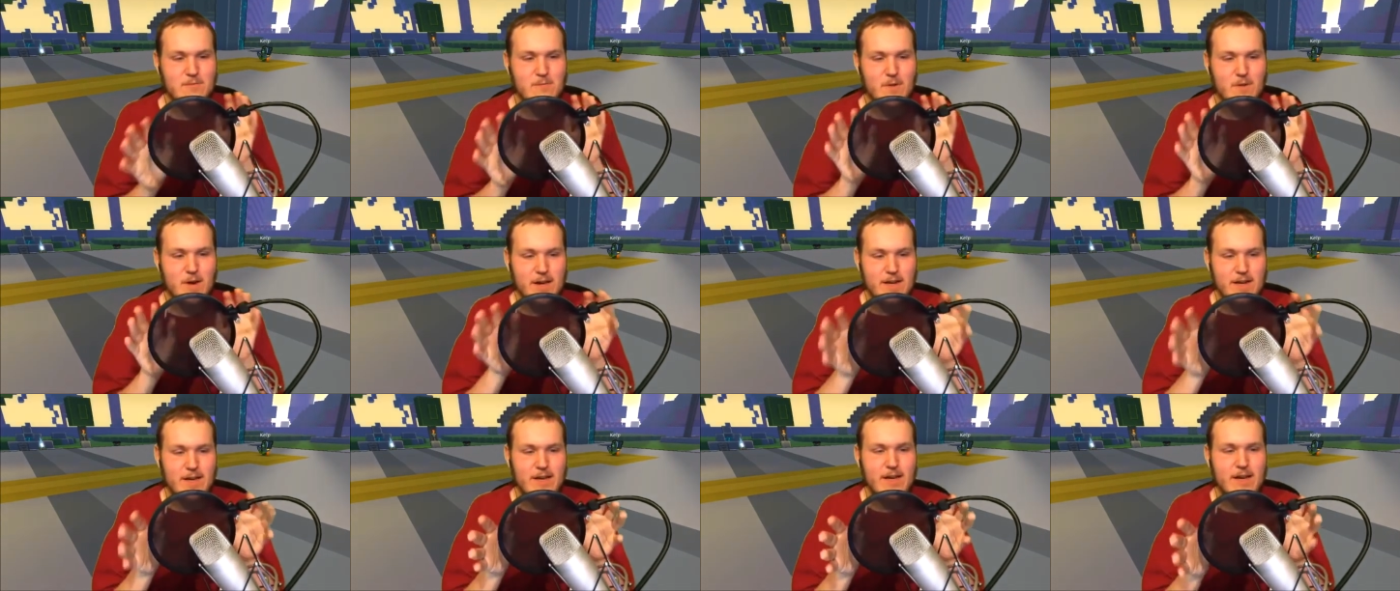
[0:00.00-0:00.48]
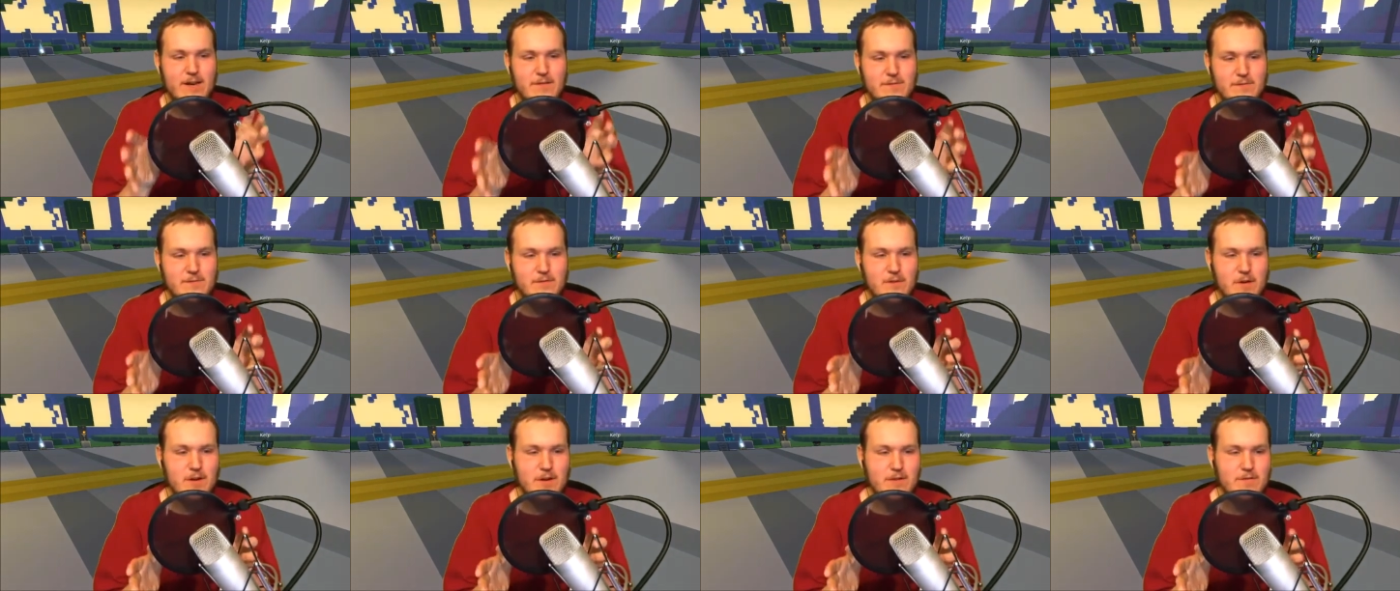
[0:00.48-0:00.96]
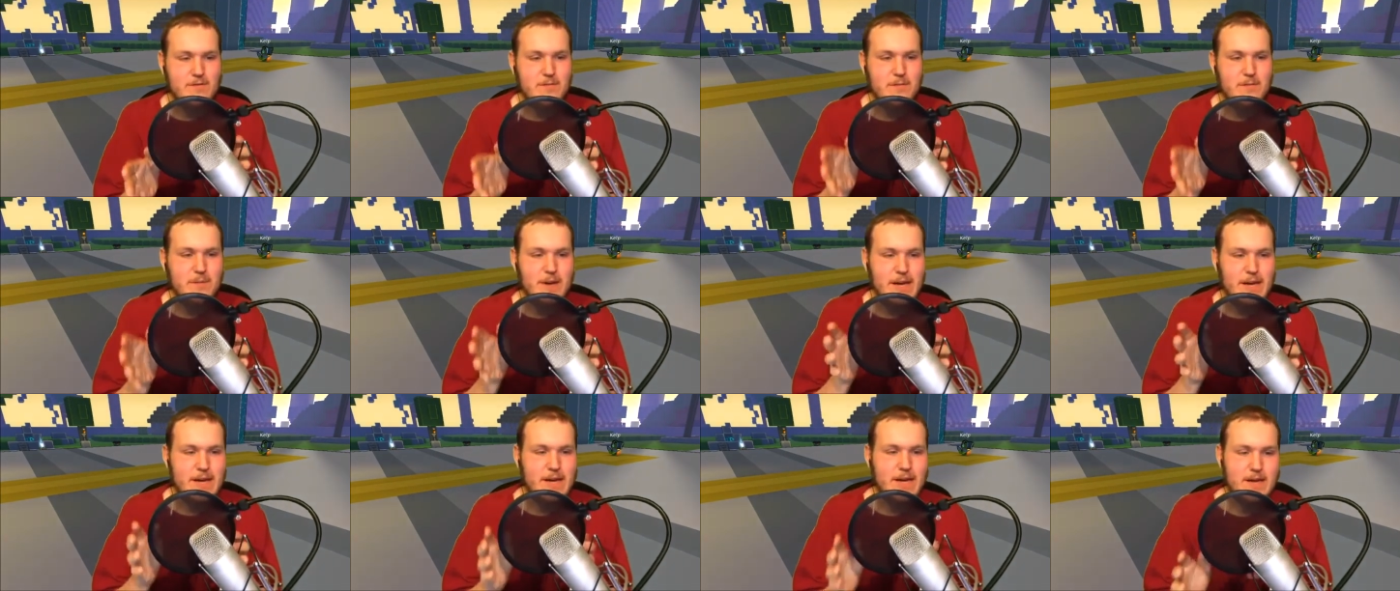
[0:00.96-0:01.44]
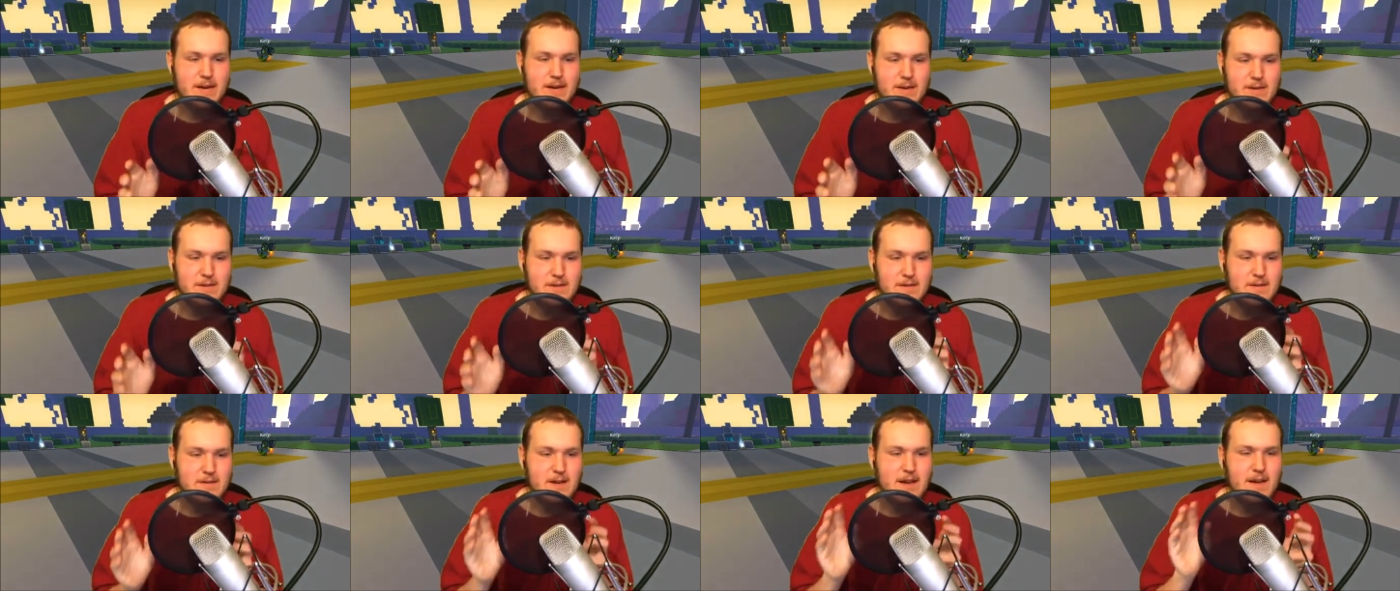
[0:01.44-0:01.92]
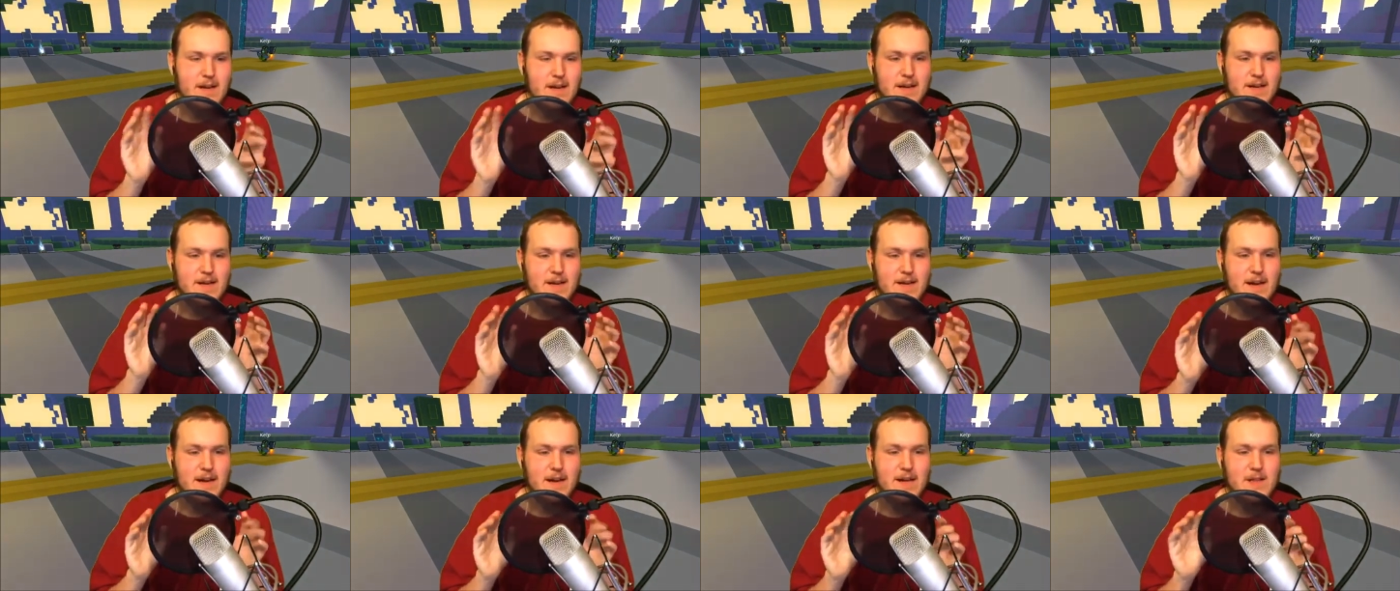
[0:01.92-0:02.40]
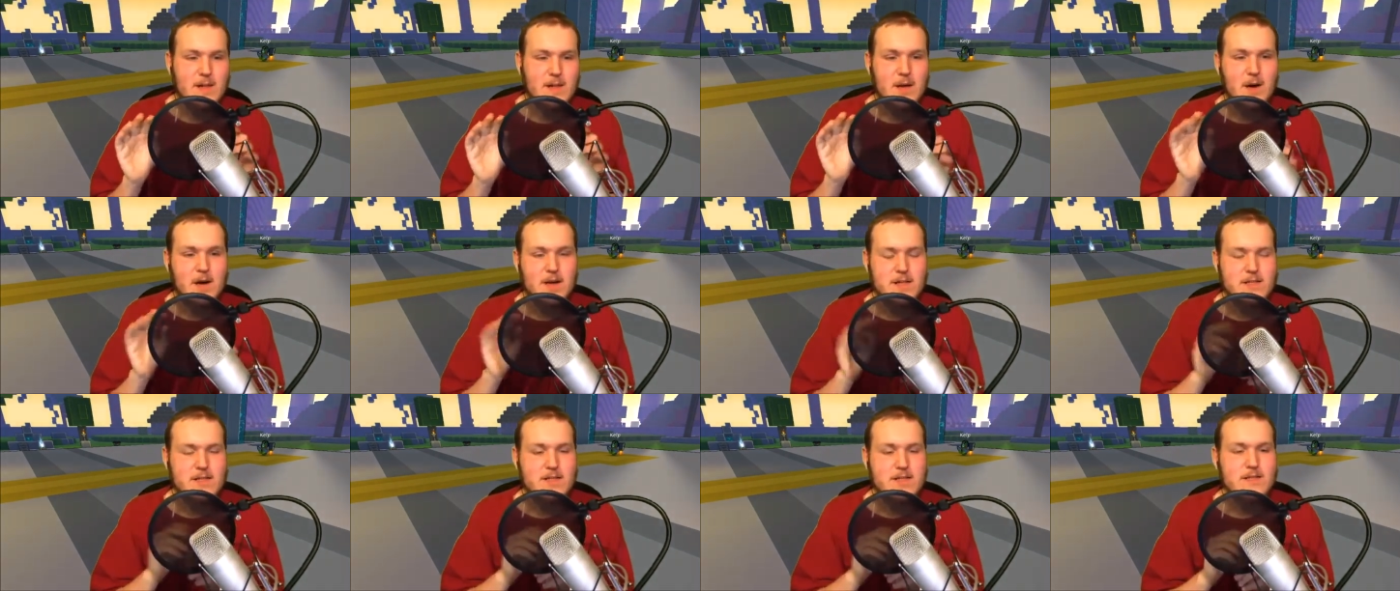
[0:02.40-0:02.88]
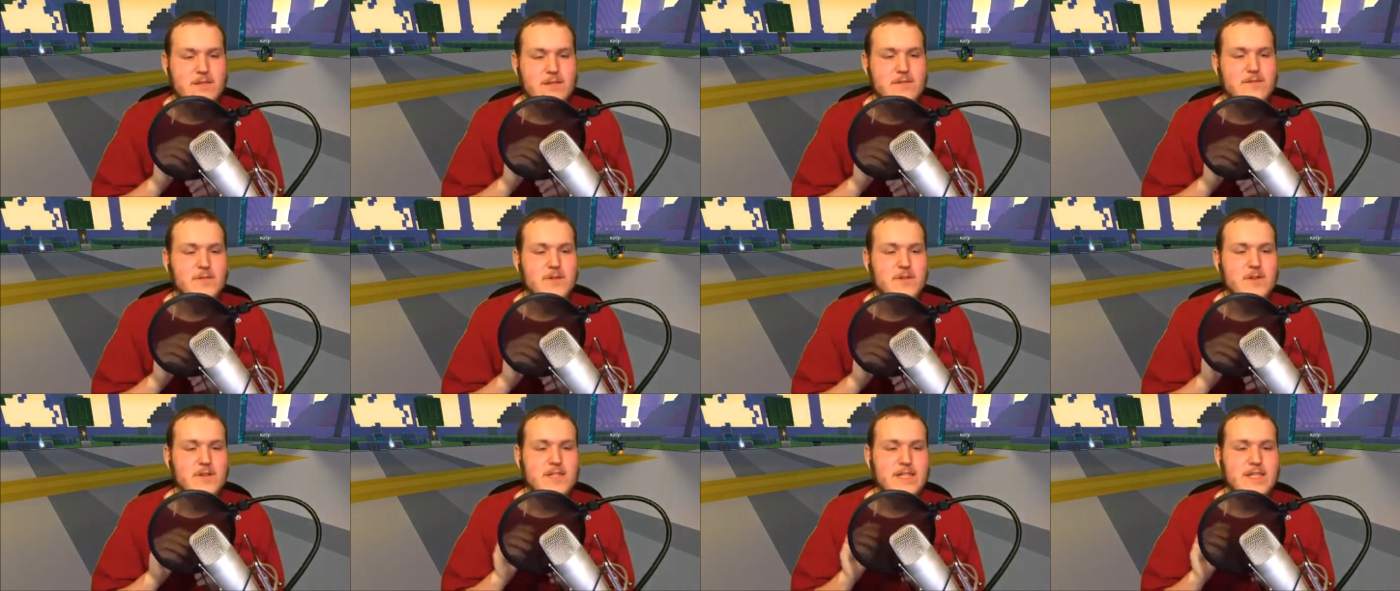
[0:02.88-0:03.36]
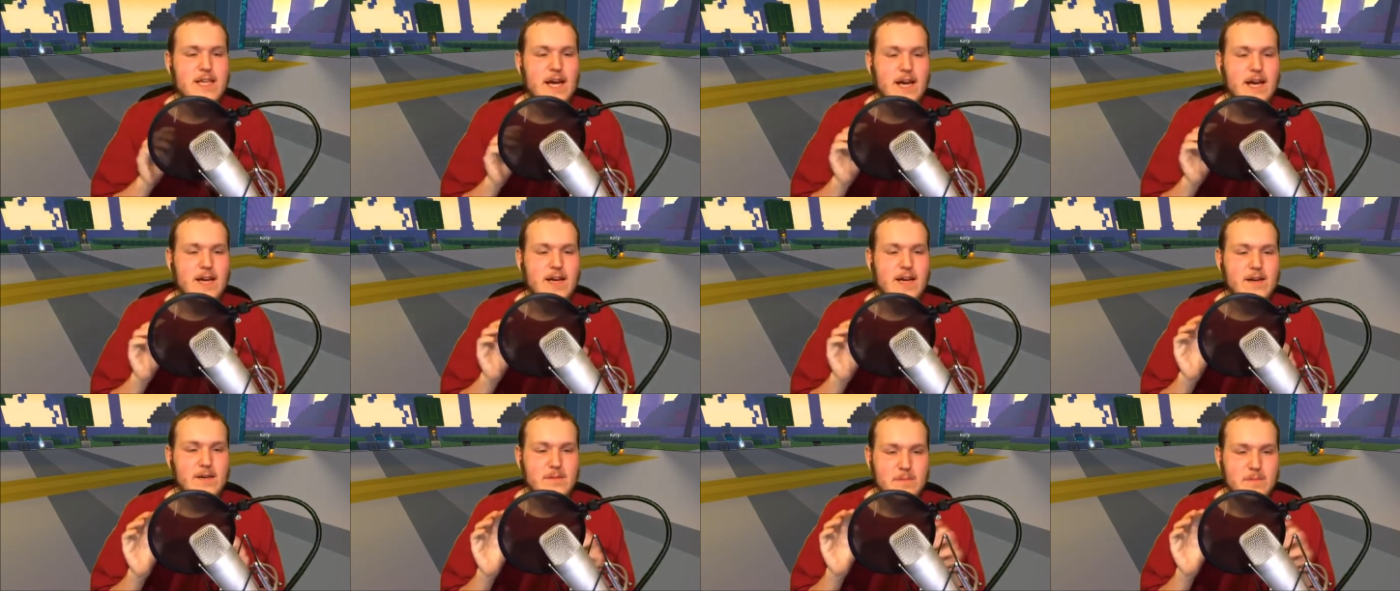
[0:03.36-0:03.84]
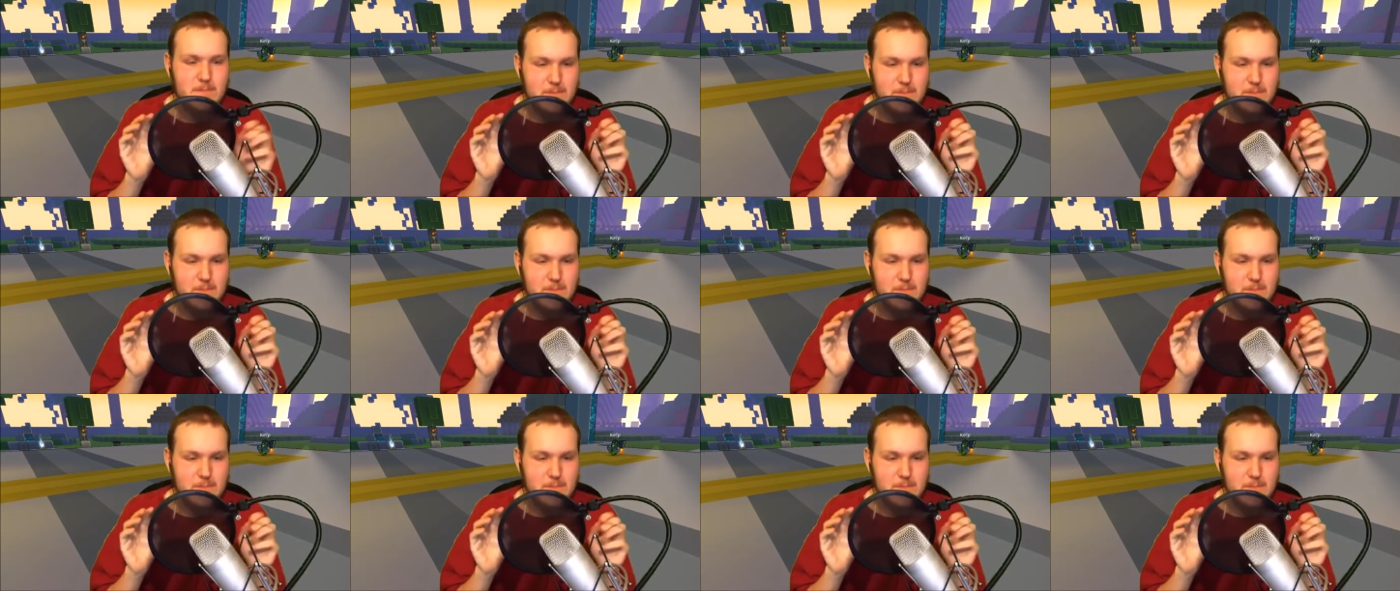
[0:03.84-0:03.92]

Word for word: right in front of me and got lost for a second.